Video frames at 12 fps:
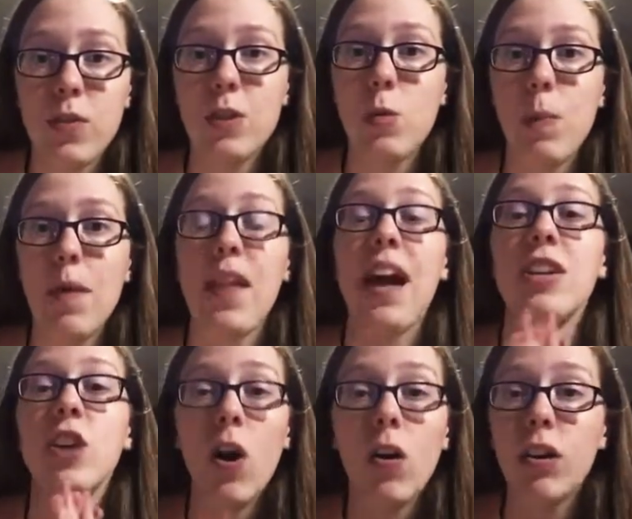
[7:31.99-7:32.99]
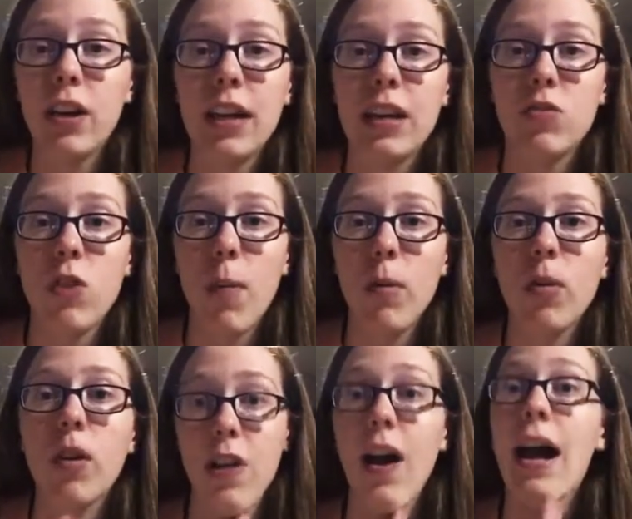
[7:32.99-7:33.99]
Don't have to worry about that. And y'all aren't going to get in
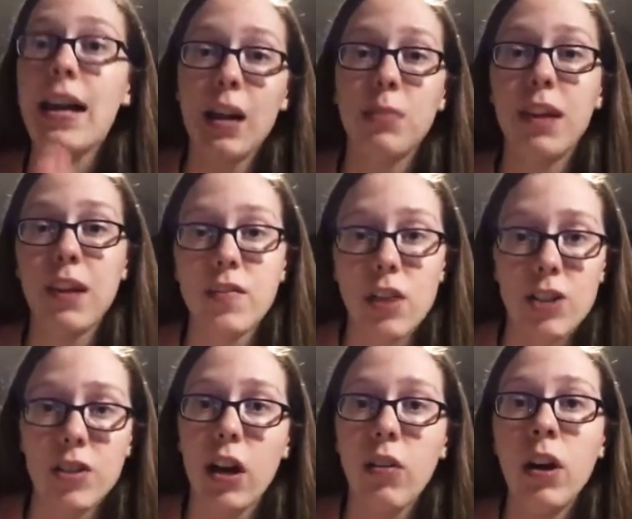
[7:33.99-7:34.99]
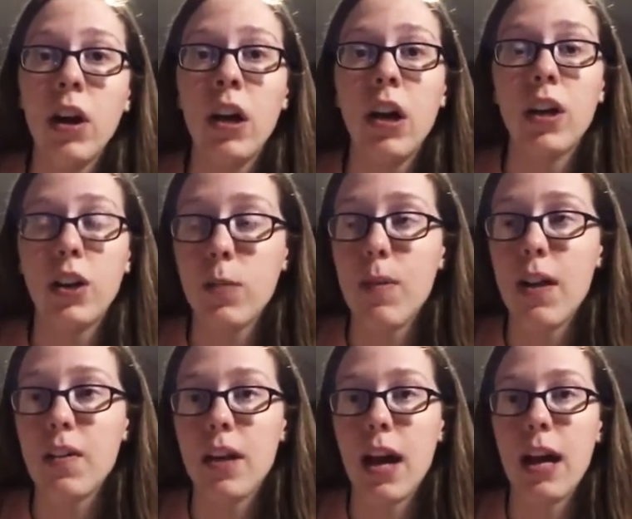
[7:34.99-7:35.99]
trouble. I ended up taking the trash out a good amount
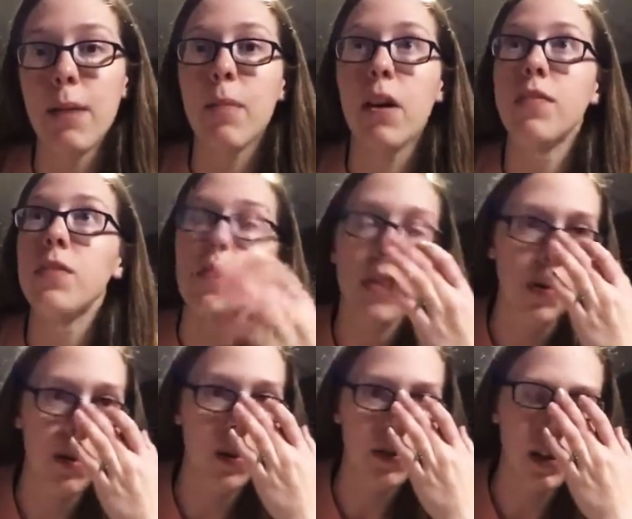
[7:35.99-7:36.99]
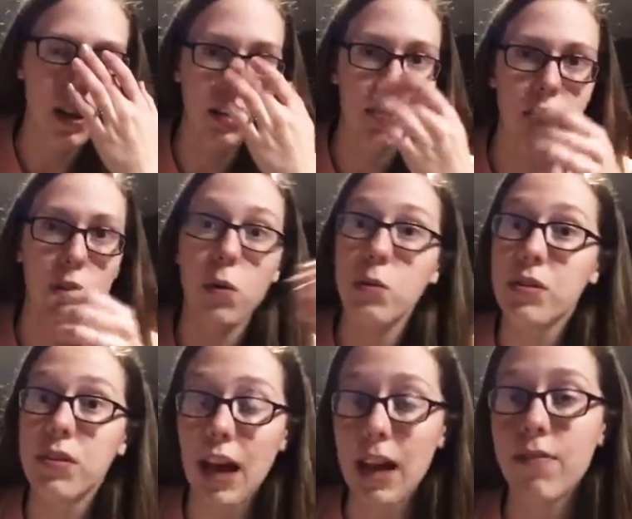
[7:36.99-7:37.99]
of the time. A few of the other girls did too. It was
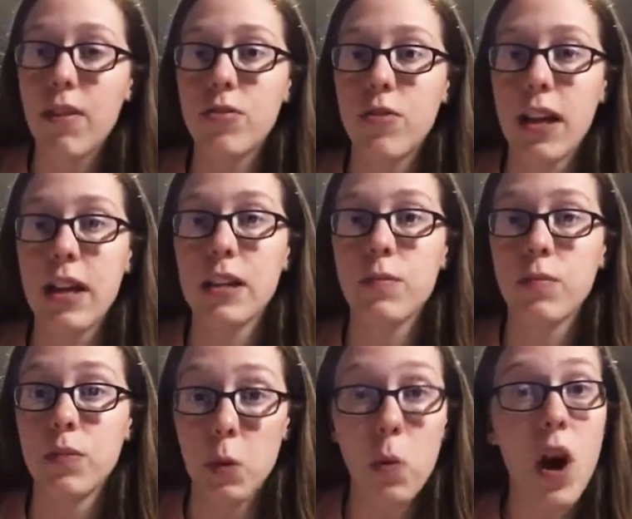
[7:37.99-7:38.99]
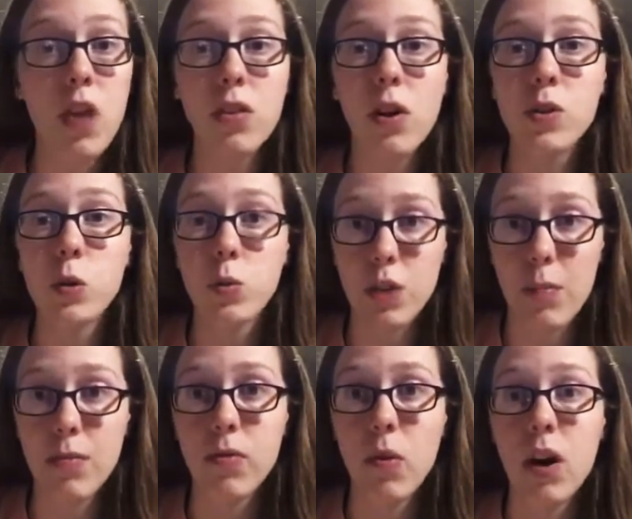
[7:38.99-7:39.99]
kind of frustrating because there were other girls who were done
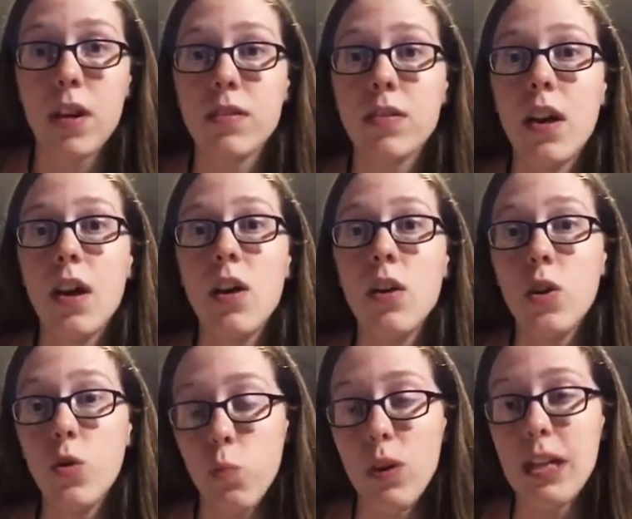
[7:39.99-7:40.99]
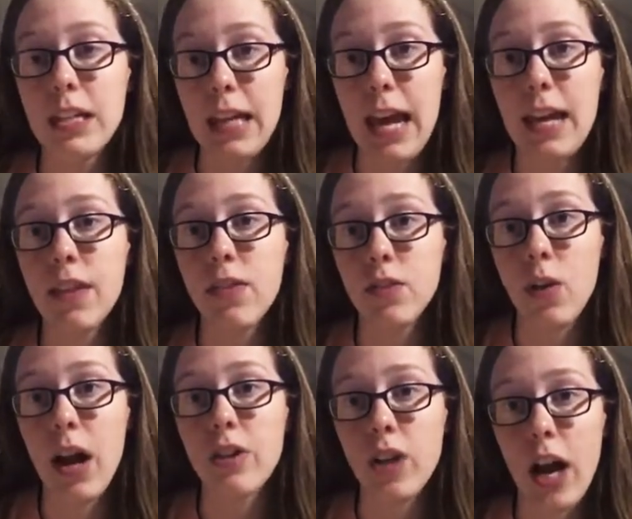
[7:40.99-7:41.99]
before us who wouldn't take the
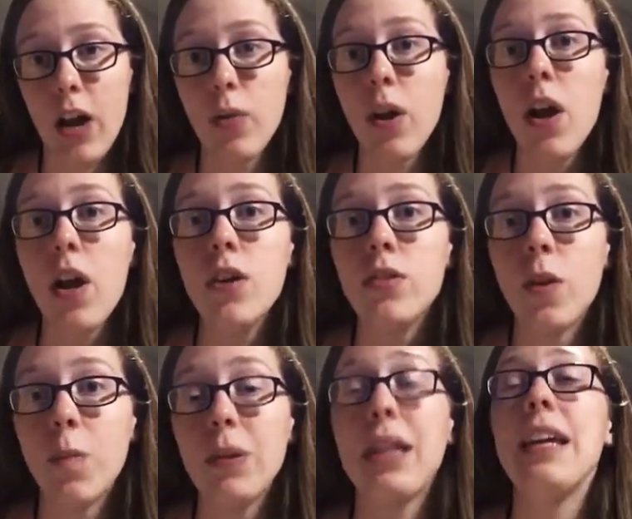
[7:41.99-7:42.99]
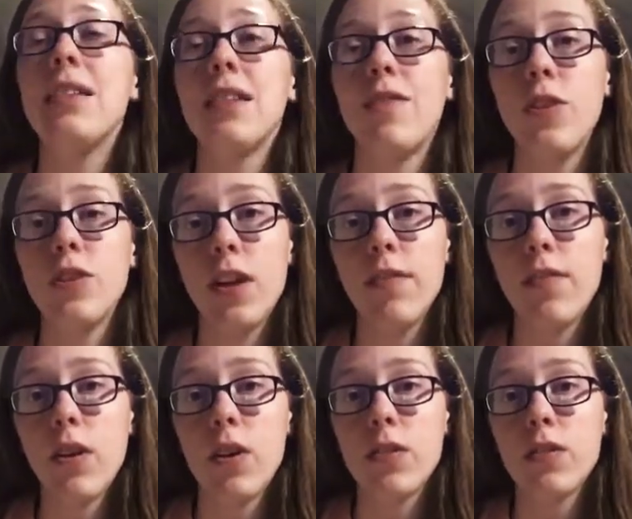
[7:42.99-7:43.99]
trash out. So please, if you're done
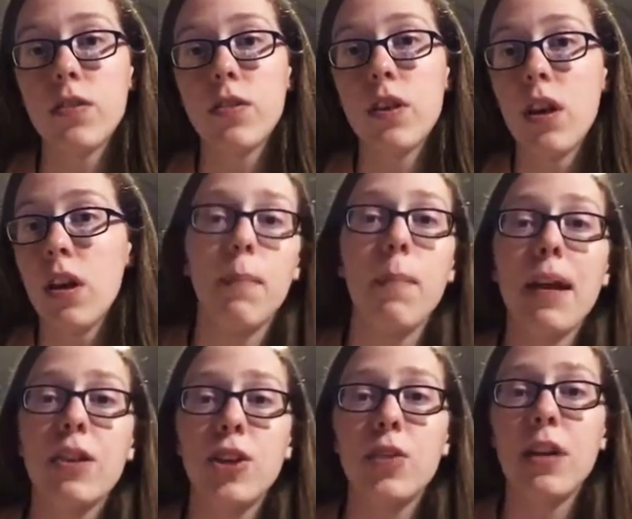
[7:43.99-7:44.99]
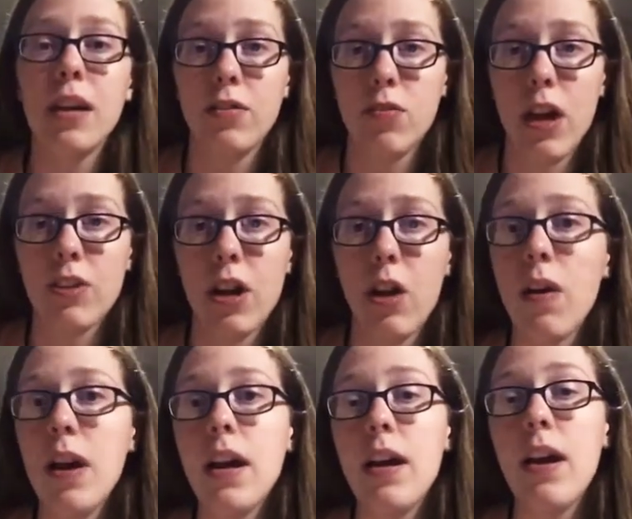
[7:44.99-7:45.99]
first, make sure you take the trash
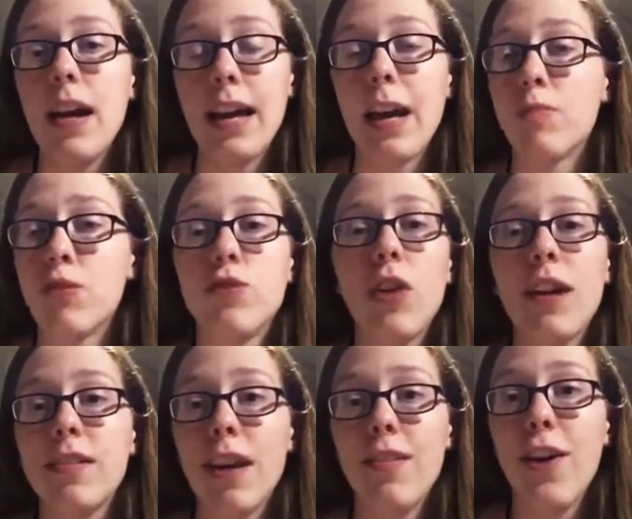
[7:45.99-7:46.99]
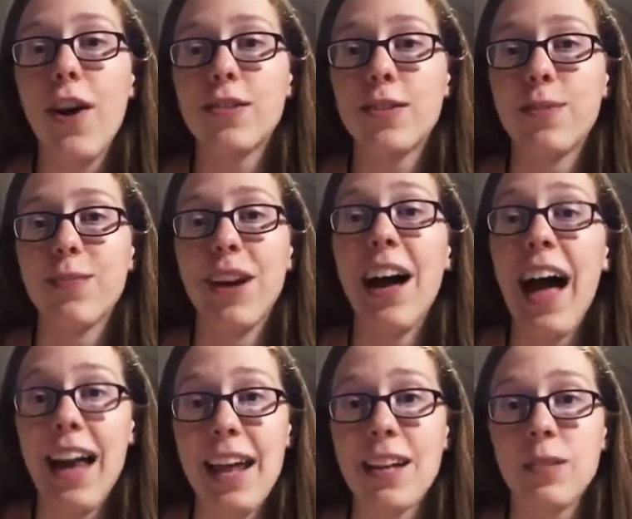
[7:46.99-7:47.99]
out. Again, I'm just trying to save y'all some
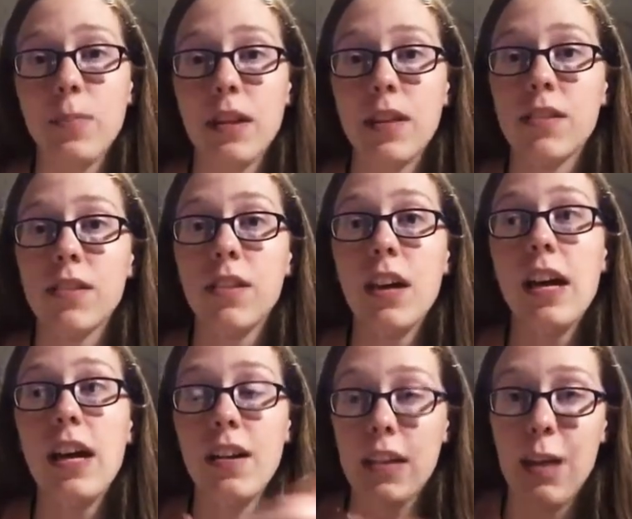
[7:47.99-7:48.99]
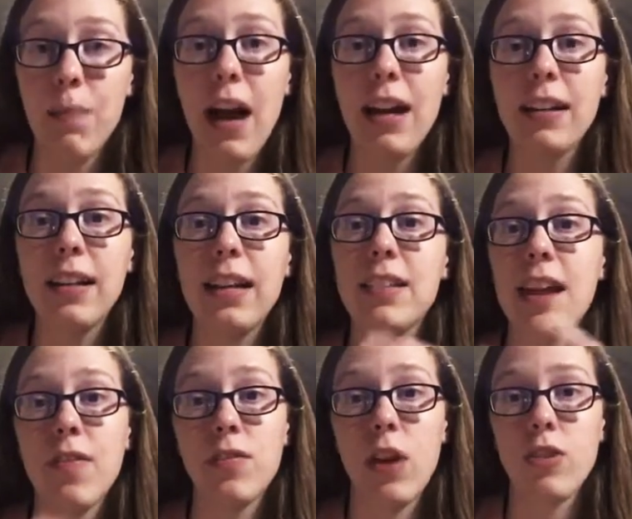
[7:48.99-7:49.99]
headaches, because keep the head clean,
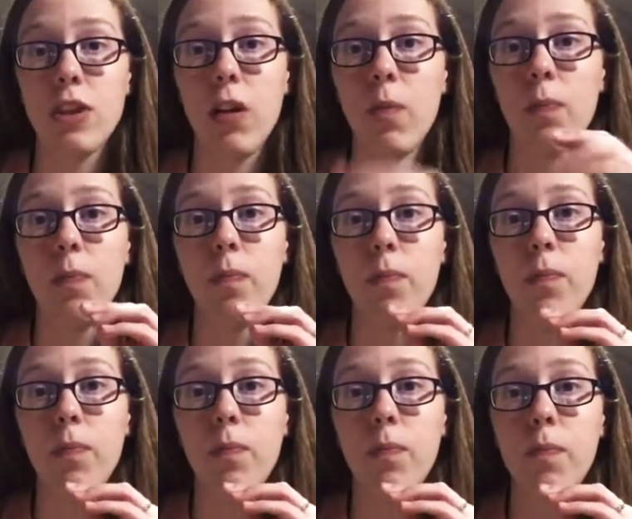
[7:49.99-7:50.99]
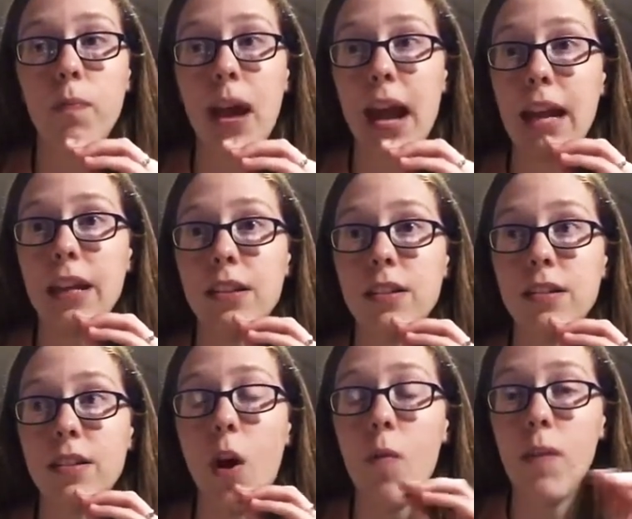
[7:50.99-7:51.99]
take the trash out. And
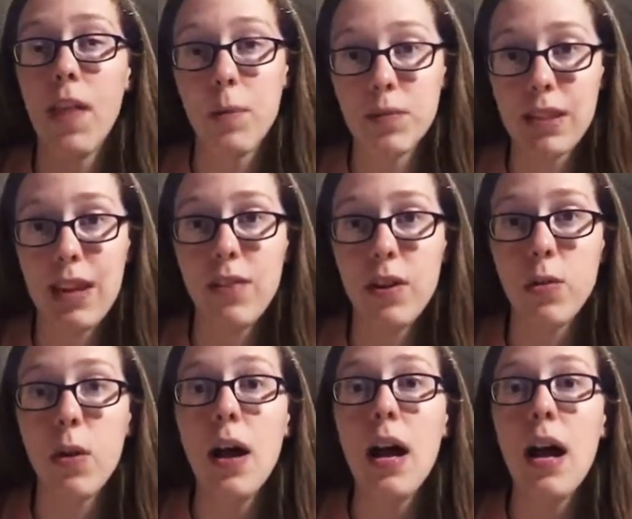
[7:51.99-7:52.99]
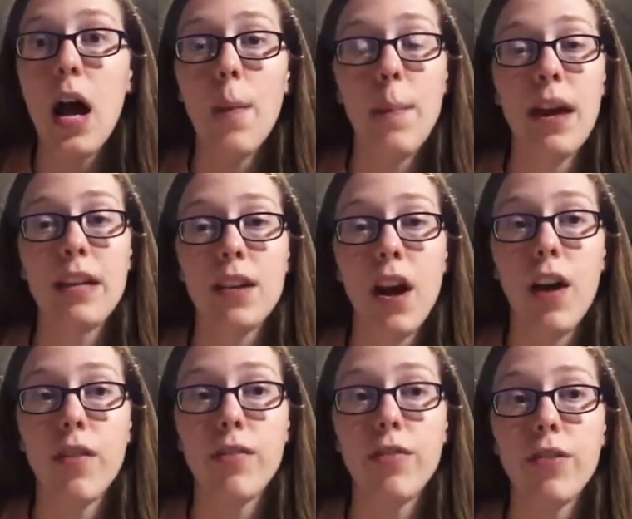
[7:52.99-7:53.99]
hopefully that will save you a bit
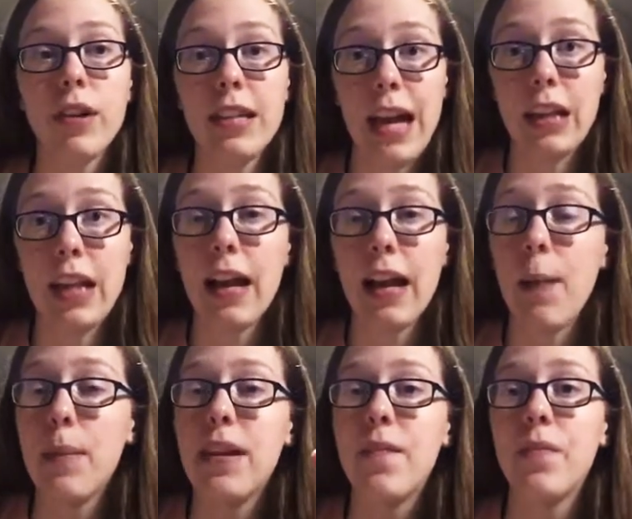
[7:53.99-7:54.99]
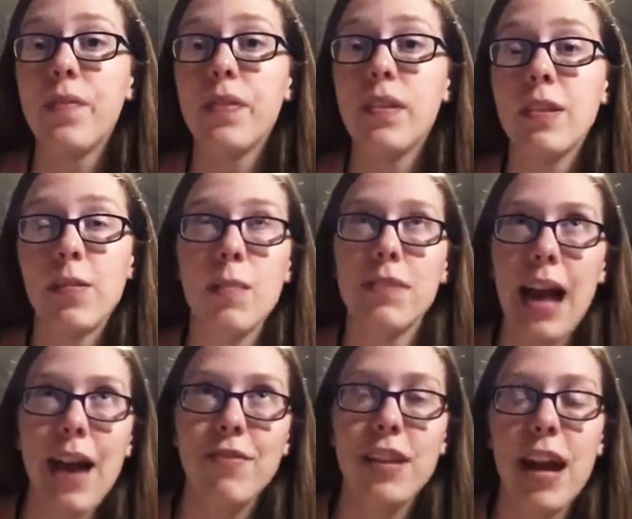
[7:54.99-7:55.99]
of yelling. I mean, sometimes they
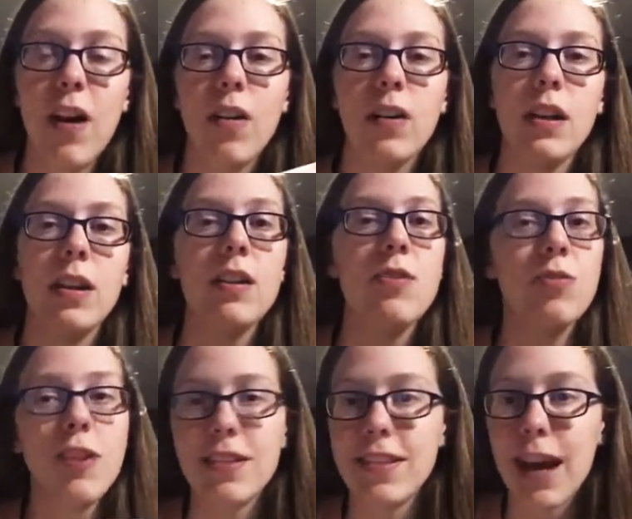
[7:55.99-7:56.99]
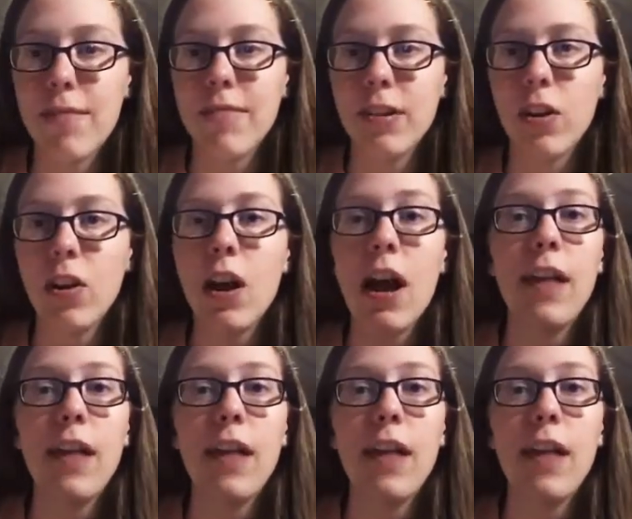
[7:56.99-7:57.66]
have to yell. Usually it's a time filler.